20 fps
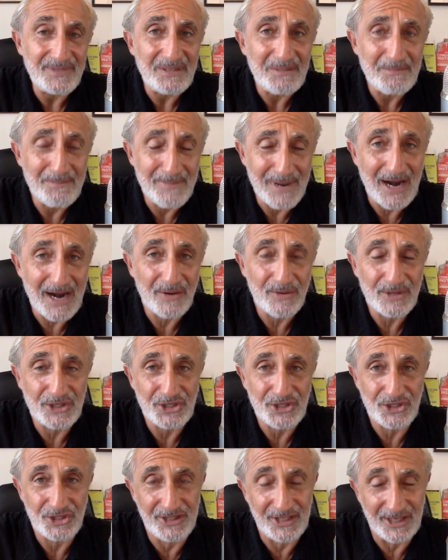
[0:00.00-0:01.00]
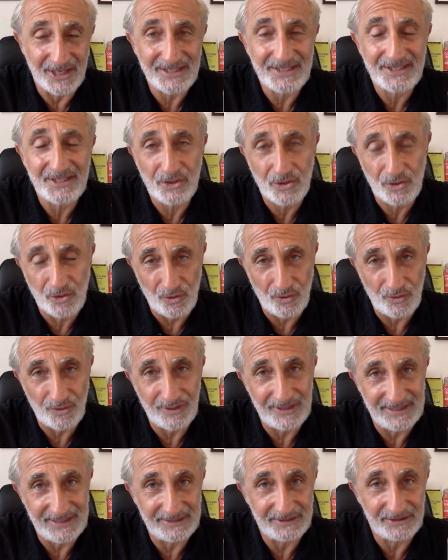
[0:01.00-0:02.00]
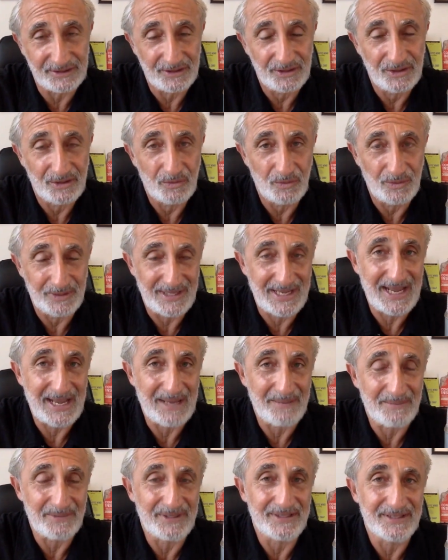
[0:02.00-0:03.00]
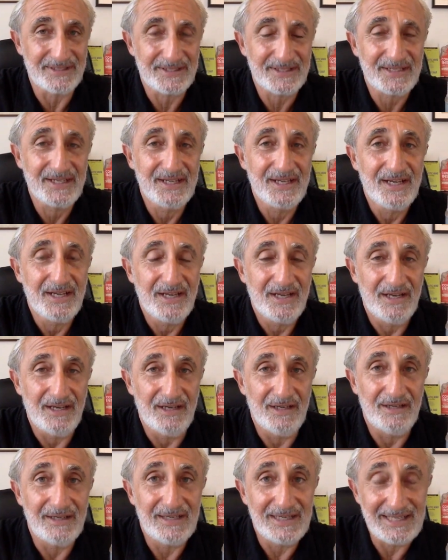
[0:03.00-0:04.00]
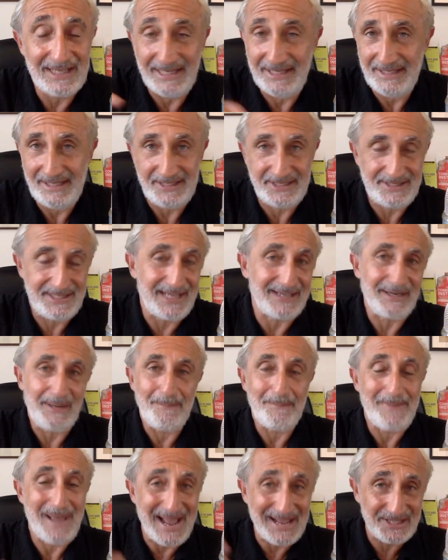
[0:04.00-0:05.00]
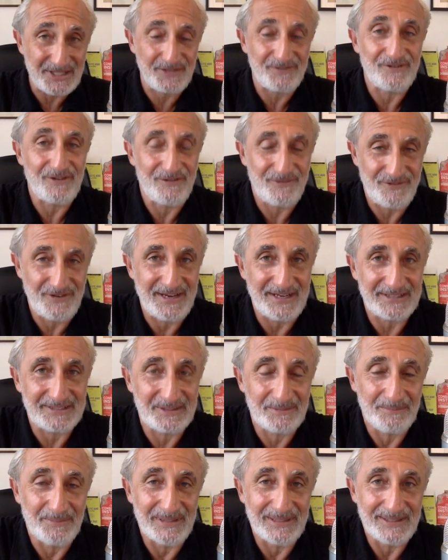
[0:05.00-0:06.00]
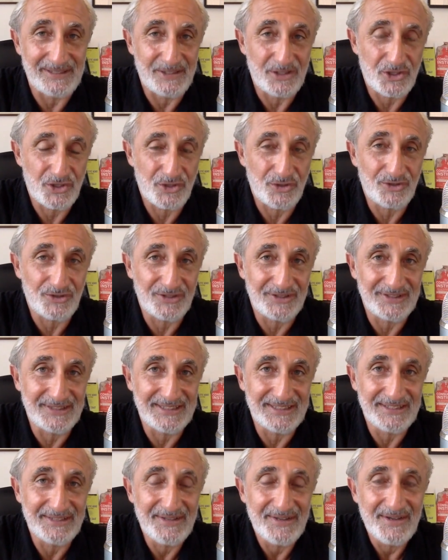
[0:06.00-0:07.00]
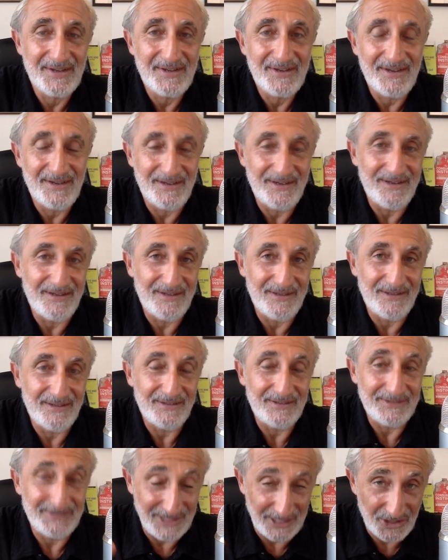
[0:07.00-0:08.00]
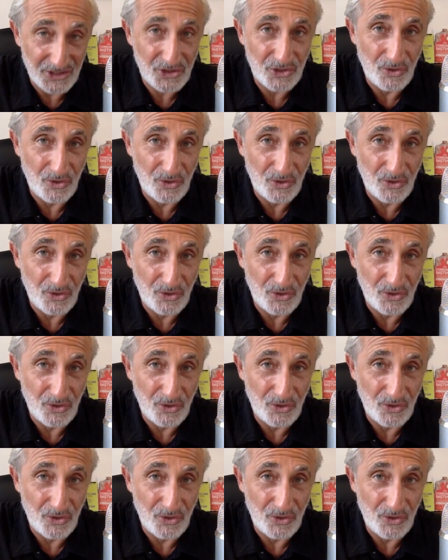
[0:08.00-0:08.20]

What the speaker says: marriage does correlate with happiness. It's not a massive effect, but it certainly does